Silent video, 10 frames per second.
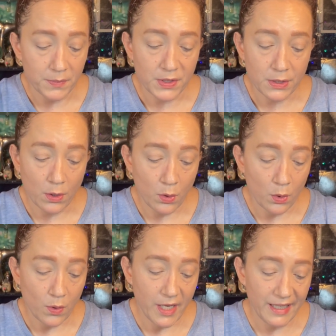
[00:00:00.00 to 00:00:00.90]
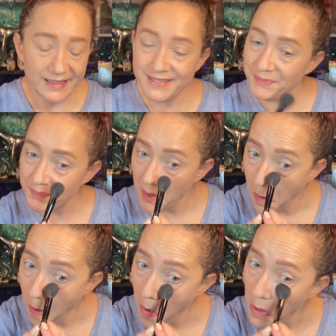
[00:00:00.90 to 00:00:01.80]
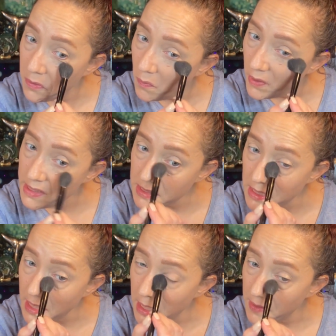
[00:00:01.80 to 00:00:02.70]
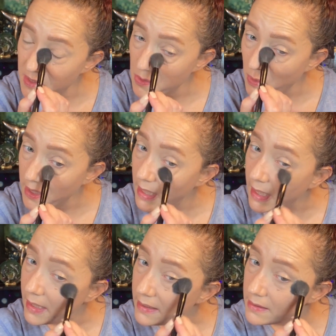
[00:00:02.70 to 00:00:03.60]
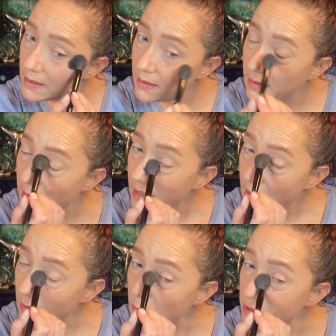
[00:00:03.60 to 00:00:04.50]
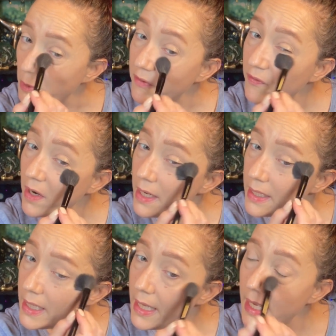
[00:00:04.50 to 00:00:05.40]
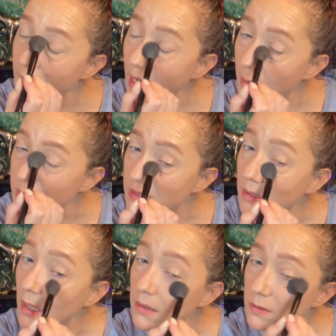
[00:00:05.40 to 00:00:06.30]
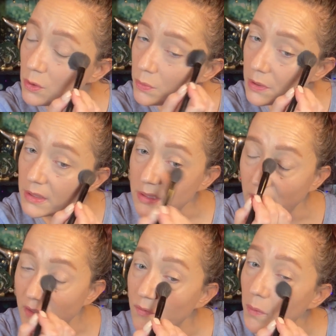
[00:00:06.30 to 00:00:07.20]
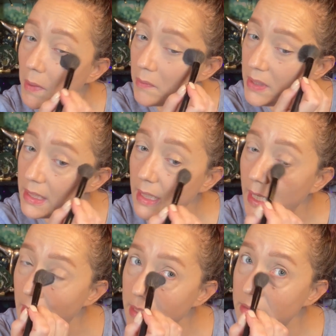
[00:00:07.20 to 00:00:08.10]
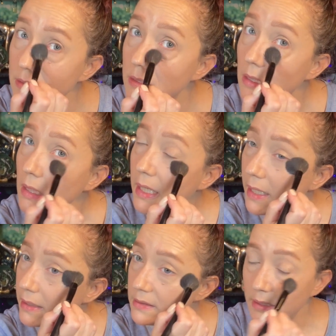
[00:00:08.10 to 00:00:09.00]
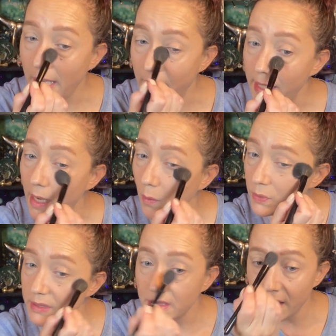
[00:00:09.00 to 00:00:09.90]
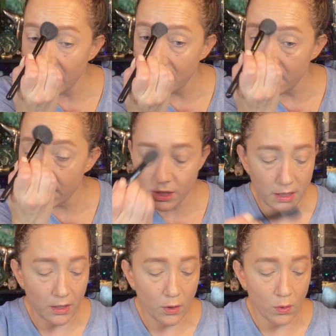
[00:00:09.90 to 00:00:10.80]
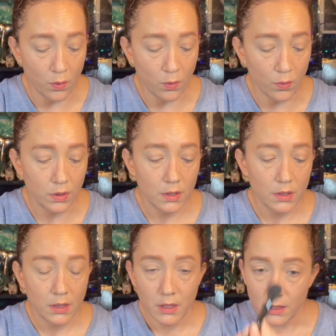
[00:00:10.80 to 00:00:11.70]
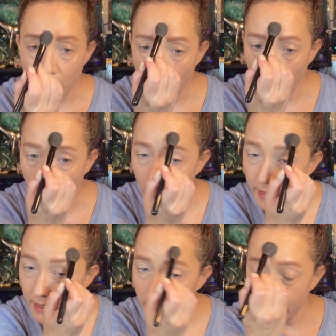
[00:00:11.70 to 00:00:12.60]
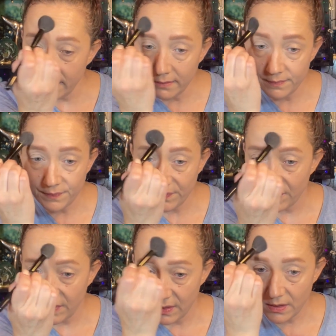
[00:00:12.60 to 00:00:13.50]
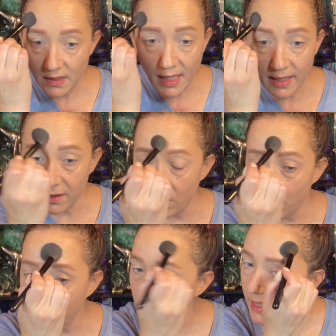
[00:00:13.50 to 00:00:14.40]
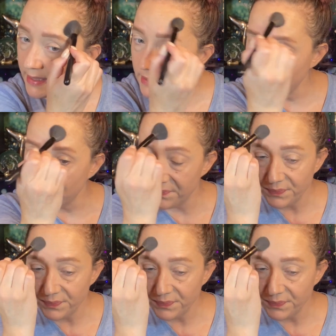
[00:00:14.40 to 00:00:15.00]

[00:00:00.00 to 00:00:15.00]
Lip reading: So on Wednesday the 28th, it was my Friday. I was super excited for my weekend to hang out with Tish and go, you know, hiking at a new place.